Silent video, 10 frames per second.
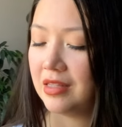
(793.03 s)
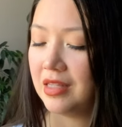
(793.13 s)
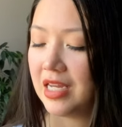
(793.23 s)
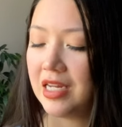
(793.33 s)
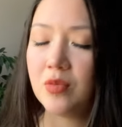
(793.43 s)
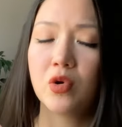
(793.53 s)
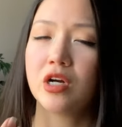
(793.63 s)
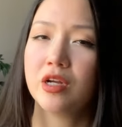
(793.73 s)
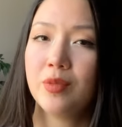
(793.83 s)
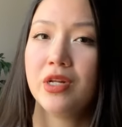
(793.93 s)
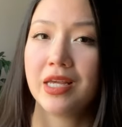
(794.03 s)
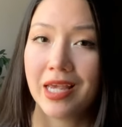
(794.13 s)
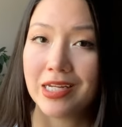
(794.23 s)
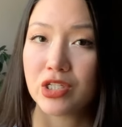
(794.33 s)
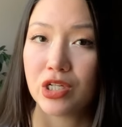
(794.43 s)
need more
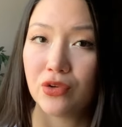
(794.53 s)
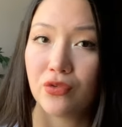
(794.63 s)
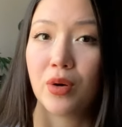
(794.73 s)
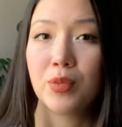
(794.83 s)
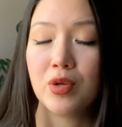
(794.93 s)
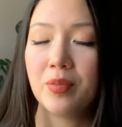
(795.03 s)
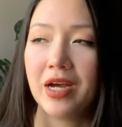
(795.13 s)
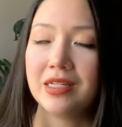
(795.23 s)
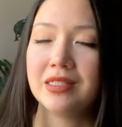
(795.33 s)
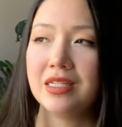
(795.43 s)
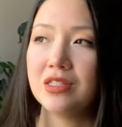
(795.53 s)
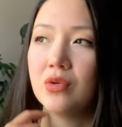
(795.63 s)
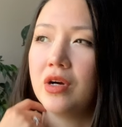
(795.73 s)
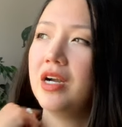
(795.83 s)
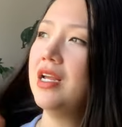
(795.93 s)
communication from you, Pisces,
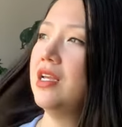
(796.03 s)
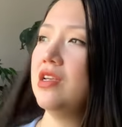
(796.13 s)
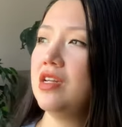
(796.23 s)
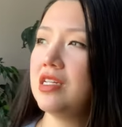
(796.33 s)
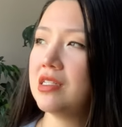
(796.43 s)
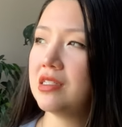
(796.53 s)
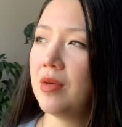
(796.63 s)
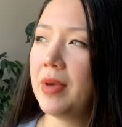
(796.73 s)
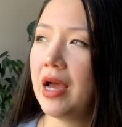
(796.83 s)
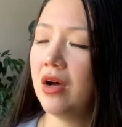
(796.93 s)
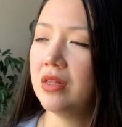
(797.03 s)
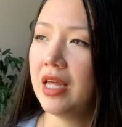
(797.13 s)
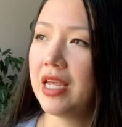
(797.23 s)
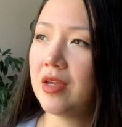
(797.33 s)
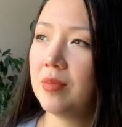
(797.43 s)
or you need to somehow
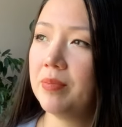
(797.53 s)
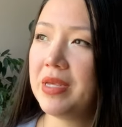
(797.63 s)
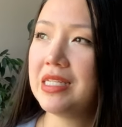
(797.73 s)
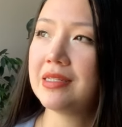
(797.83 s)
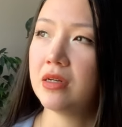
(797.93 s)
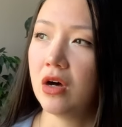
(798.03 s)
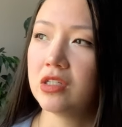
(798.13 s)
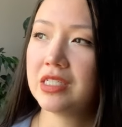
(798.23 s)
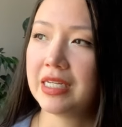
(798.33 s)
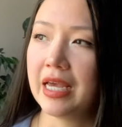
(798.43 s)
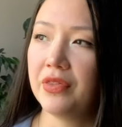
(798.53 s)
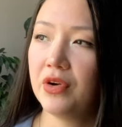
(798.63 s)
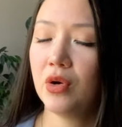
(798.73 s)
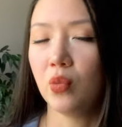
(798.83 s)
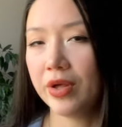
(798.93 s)
like piece it all
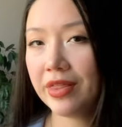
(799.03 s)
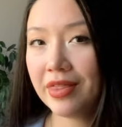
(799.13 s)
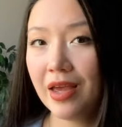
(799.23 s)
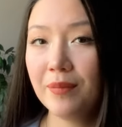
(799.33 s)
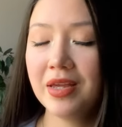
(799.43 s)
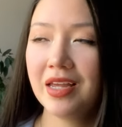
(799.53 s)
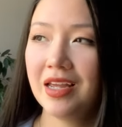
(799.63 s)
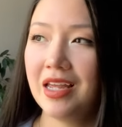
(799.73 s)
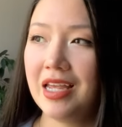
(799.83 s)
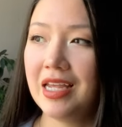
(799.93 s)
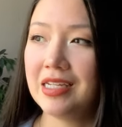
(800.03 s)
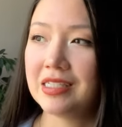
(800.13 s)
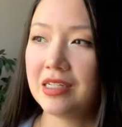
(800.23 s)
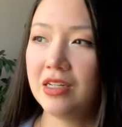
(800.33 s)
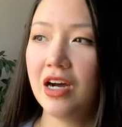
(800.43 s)
together with them
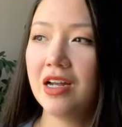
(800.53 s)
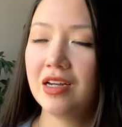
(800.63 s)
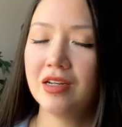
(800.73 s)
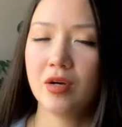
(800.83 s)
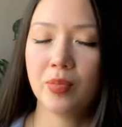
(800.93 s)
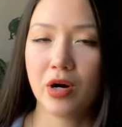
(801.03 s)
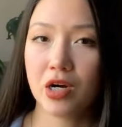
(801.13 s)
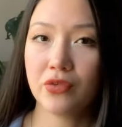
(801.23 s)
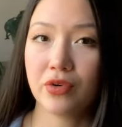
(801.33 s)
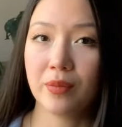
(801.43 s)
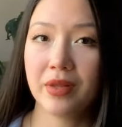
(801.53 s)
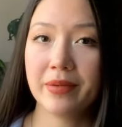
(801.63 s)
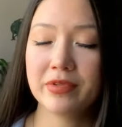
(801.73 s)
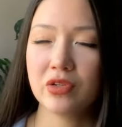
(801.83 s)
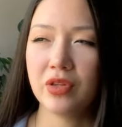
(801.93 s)
and not apart from
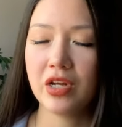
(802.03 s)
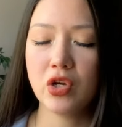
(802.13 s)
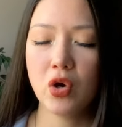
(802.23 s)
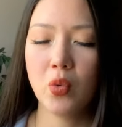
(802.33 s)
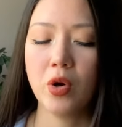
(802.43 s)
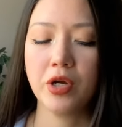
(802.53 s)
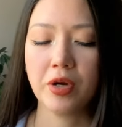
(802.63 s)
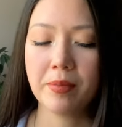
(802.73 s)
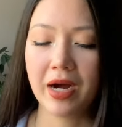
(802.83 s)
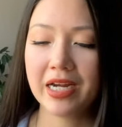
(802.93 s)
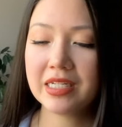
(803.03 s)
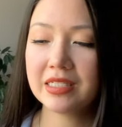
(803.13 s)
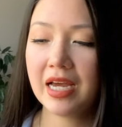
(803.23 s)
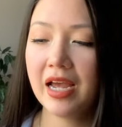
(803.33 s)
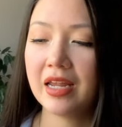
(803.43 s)
them, so they know where your mind
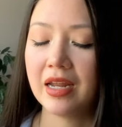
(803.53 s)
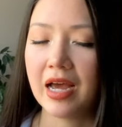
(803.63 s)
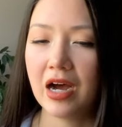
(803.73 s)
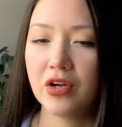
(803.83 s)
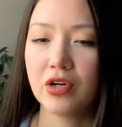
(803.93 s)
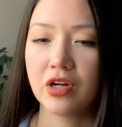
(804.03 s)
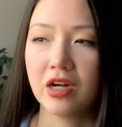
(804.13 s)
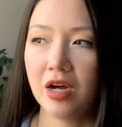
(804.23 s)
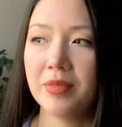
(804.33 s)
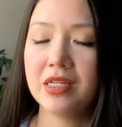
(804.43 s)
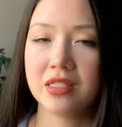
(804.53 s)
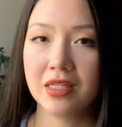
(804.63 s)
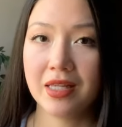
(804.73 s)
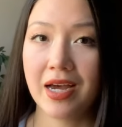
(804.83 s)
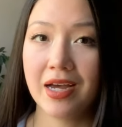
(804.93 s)
is at and how you're coming
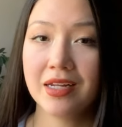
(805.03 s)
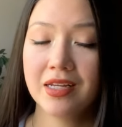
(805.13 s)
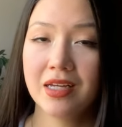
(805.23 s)
to that